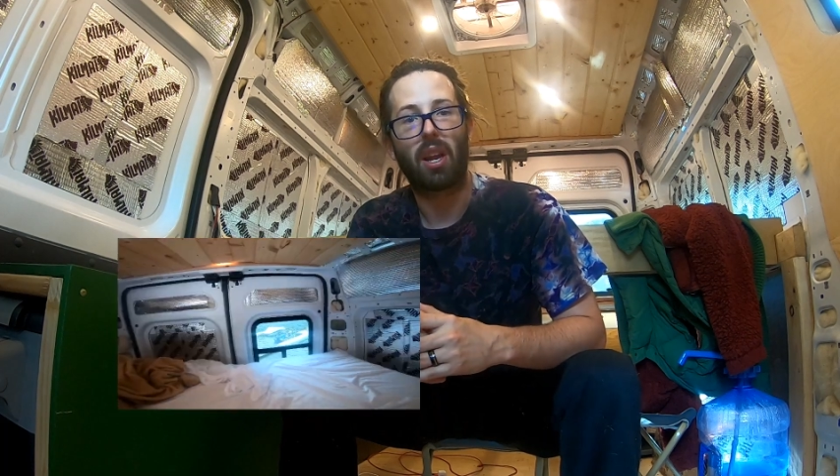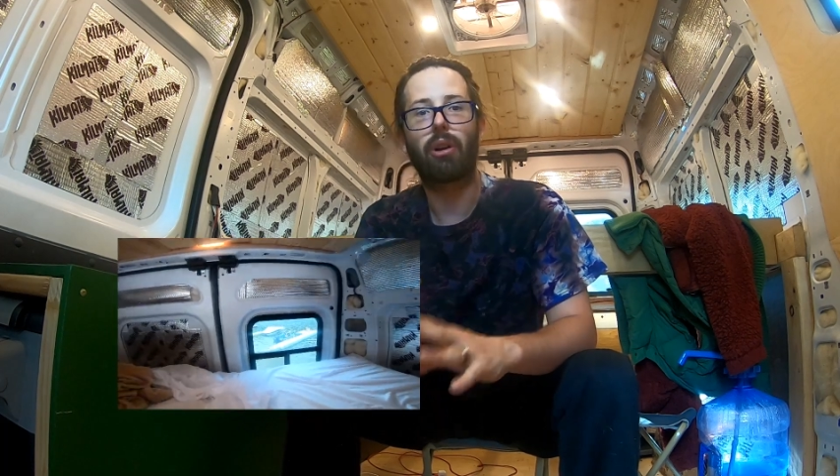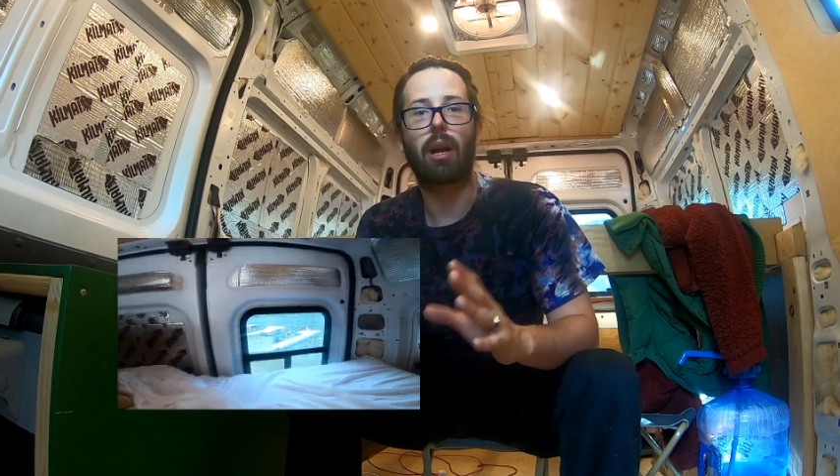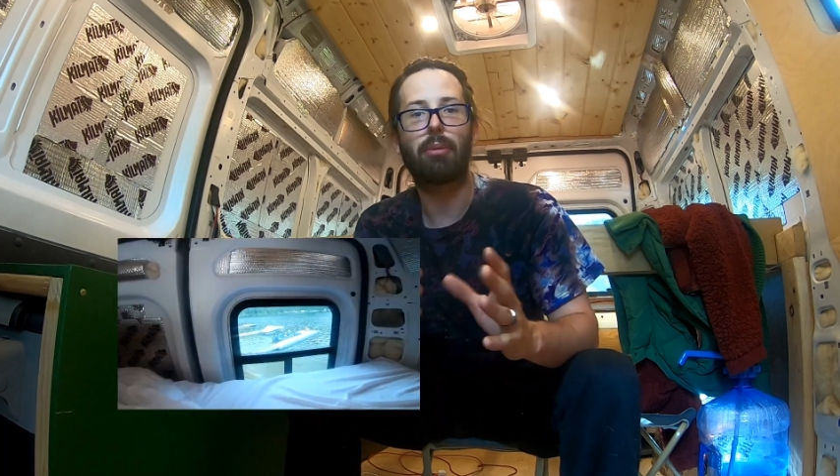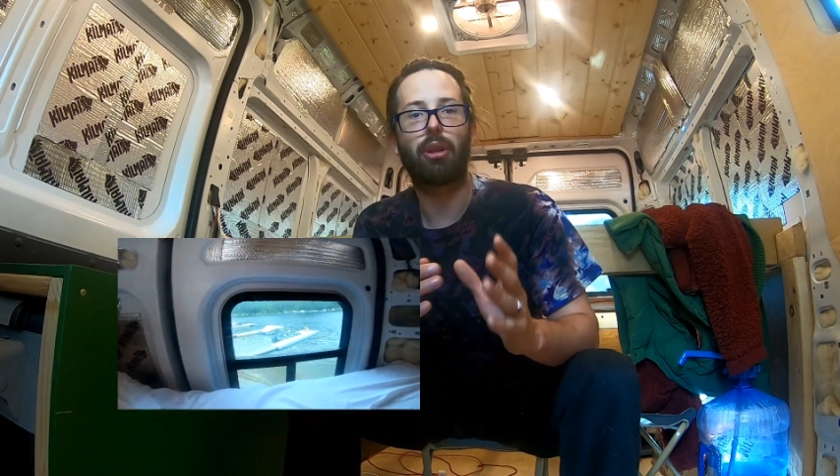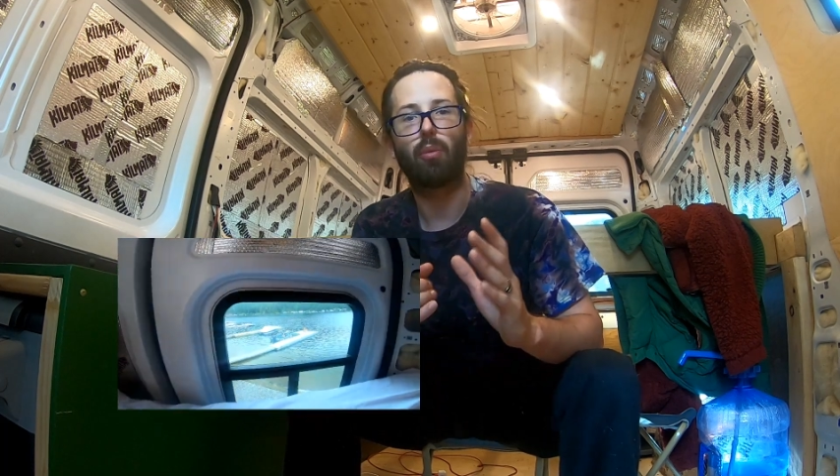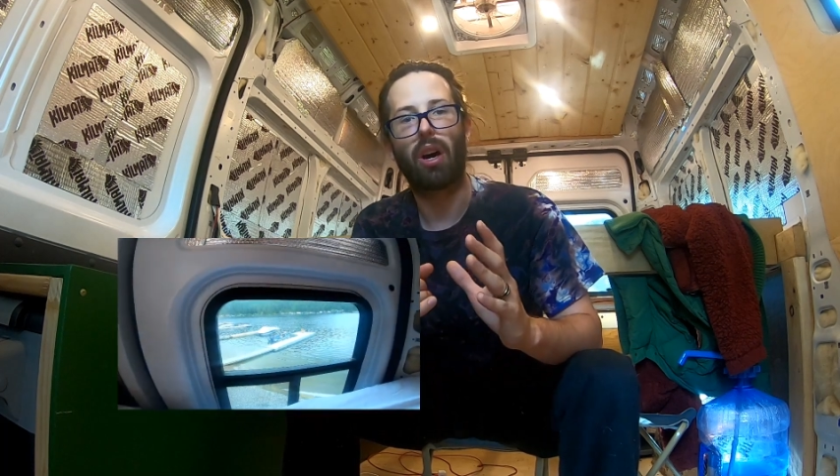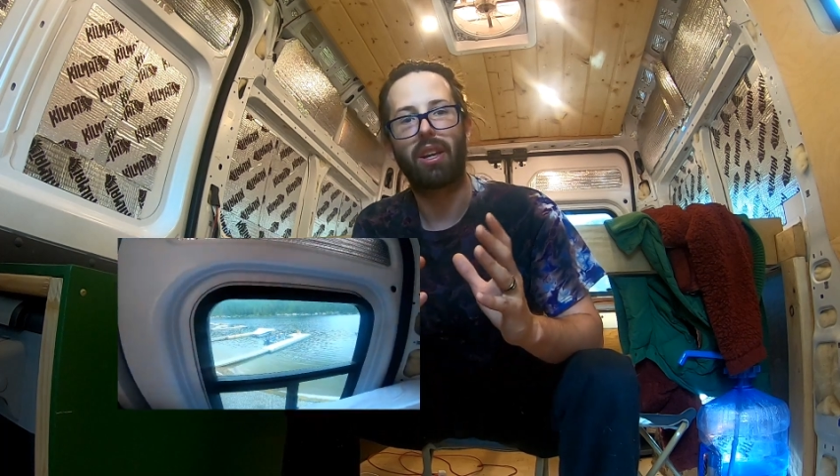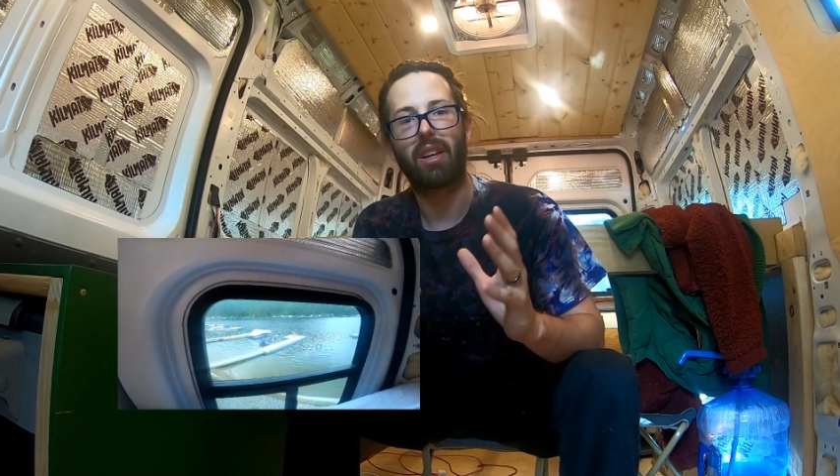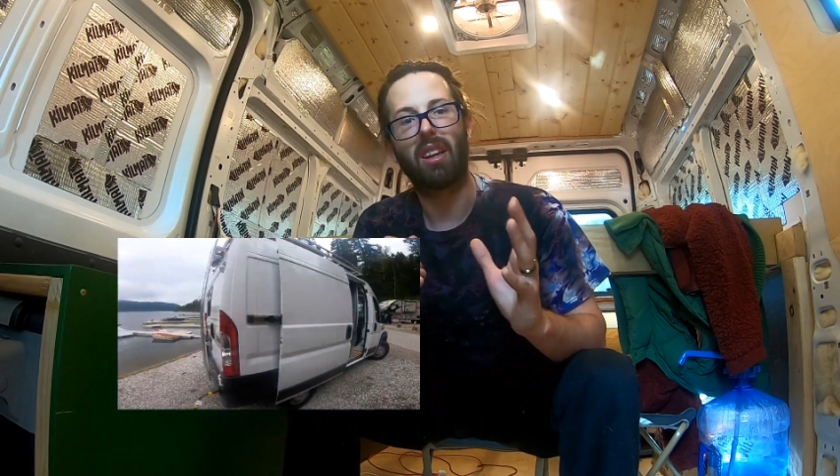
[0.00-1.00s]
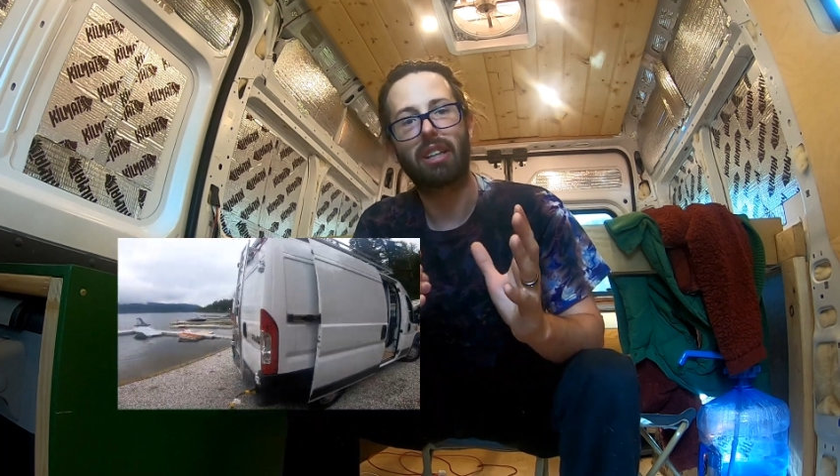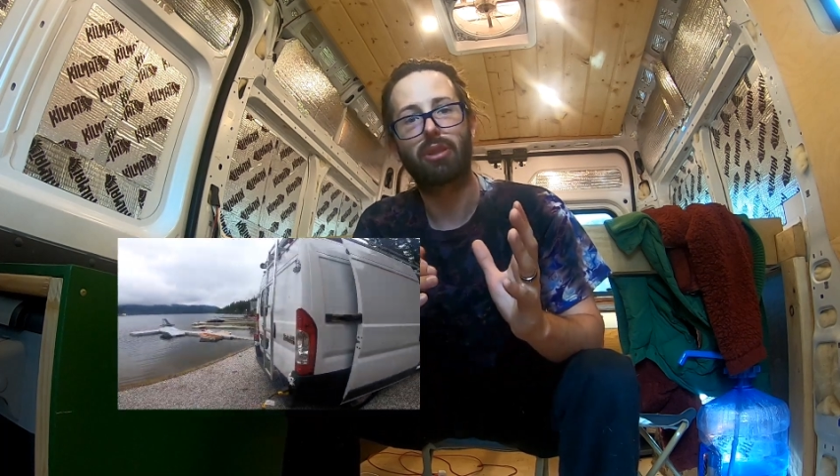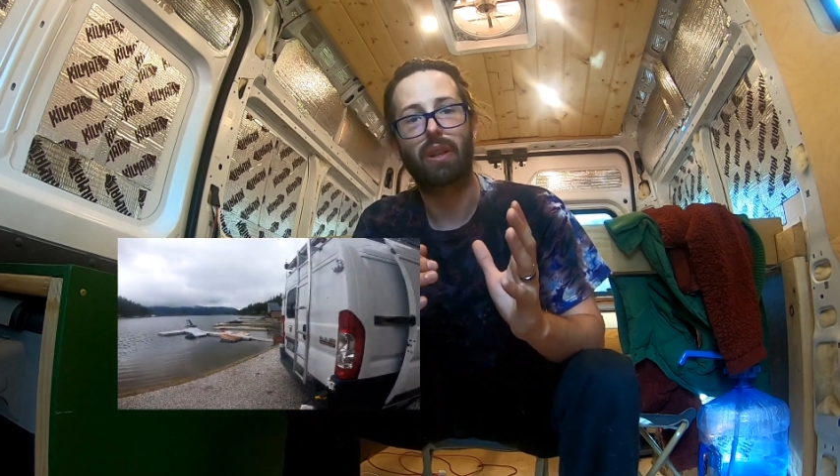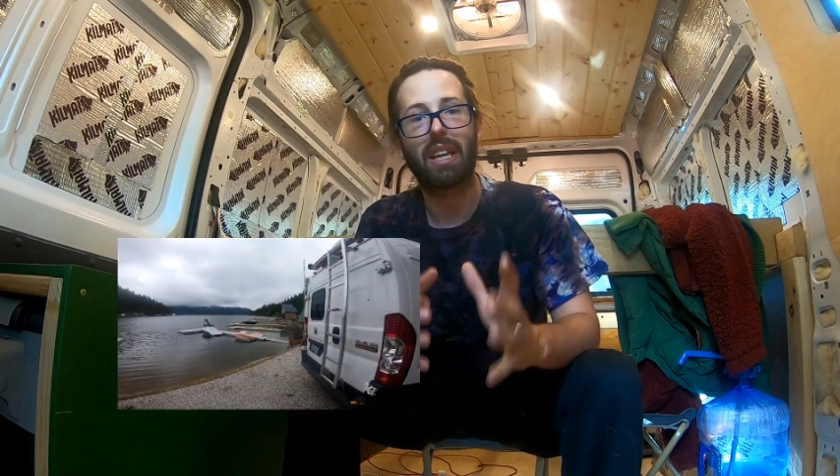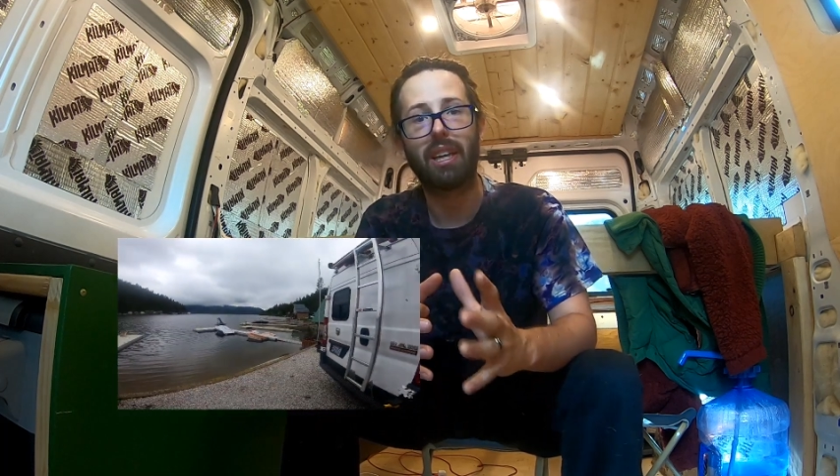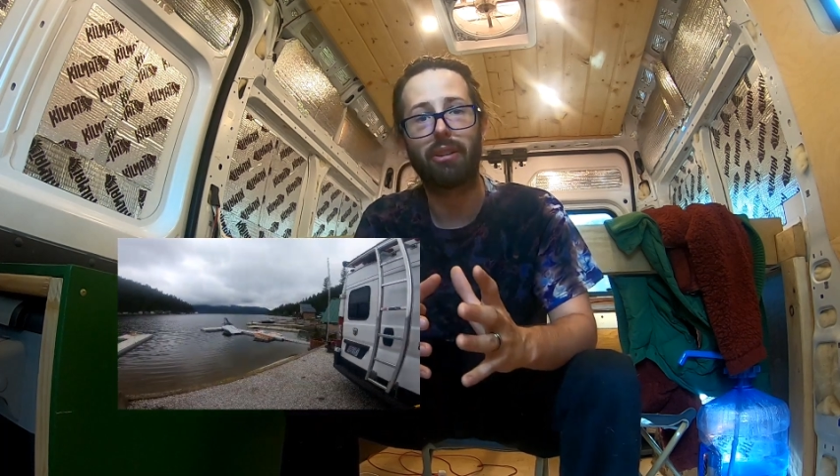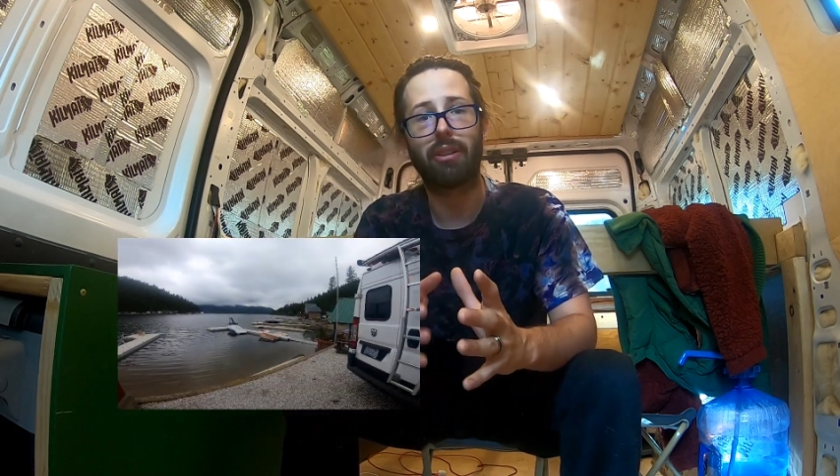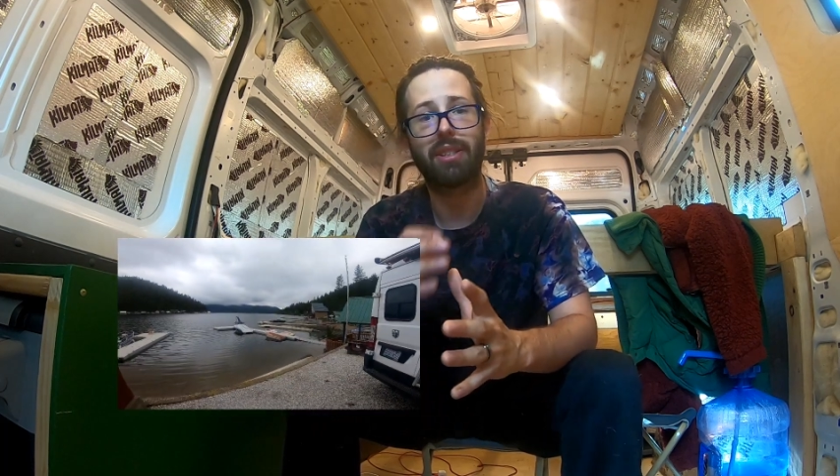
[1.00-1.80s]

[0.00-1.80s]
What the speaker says: We were able to run an electric heater